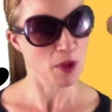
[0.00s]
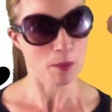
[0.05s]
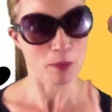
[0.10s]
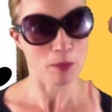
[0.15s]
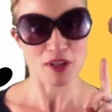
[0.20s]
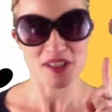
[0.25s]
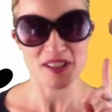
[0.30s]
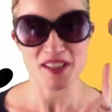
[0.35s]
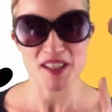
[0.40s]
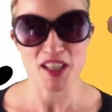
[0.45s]

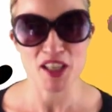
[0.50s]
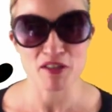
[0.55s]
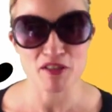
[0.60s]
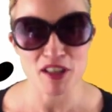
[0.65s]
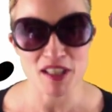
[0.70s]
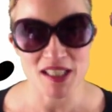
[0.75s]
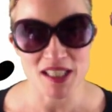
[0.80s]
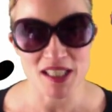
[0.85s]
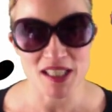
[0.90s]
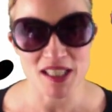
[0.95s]
But
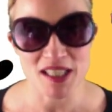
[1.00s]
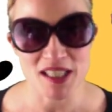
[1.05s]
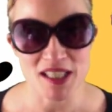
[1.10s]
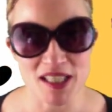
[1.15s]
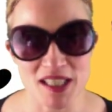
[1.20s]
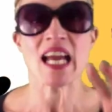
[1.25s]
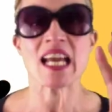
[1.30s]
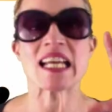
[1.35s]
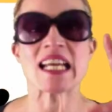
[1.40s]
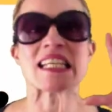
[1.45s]
seriously,
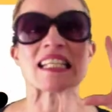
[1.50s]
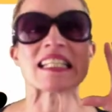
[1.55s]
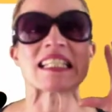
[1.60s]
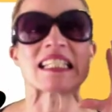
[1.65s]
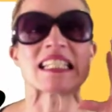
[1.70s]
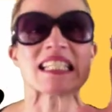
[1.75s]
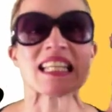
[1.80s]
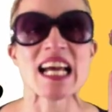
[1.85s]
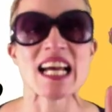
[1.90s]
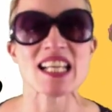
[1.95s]

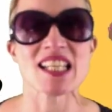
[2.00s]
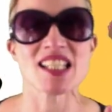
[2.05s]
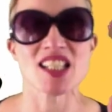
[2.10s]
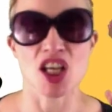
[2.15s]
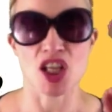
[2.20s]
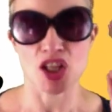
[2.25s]
yes,